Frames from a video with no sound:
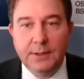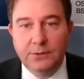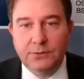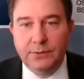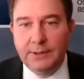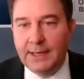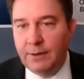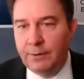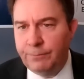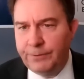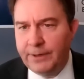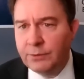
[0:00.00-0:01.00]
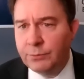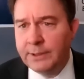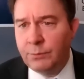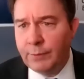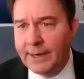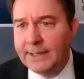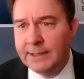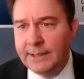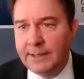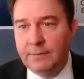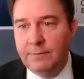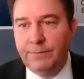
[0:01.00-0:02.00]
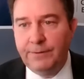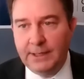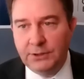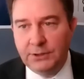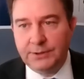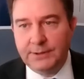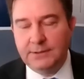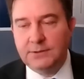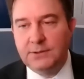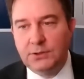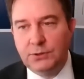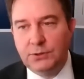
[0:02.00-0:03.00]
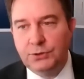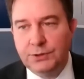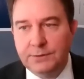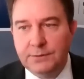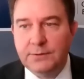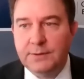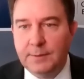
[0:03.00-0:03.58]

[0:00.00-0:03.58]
to allow federally regulated financial institutions